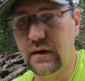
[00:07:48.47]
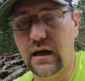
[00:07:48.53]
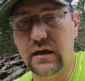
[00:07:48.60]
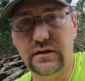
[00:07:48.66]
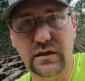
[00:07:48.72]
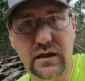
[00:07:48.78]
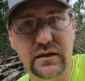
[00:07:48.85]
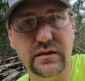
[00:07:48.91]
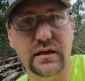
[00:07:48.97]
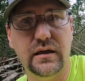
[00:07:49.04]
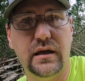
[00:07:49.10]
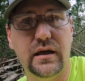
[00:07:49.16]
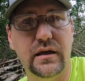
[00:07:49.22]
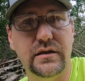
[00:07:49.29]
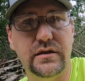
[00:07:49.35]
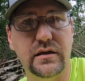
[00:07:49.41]
I try to take
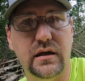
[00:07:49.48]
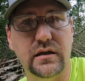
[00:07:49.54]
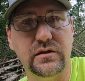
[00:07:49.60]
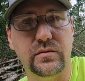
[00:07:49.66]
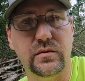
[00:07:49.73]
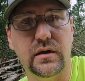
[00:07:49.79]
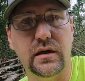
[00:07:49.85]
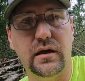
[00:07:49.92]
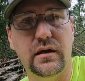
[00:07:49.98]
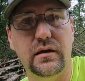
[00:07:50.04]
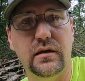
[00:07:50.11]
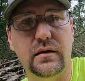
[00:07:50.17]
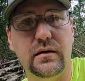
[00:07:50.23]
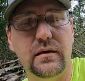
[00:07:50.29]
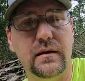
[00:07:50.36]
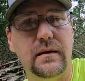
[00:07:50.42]
headshots when I
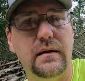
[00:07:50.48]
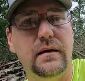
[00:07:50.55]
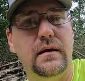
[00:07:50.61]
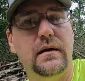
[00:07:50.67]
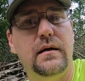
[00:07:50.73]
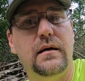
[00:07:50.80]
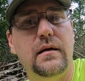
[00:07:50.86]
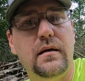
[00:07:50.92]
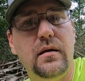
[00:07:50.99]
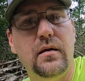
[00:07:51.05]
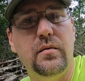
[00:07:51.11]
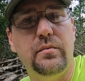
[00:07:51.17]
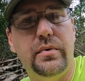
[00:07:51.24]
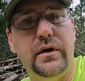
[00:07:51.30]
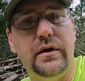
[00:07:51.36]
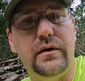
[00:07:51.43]
can.
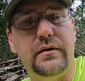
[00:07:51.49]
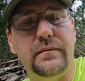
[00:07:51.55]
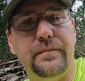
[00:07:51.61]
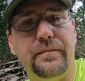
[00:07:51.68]
But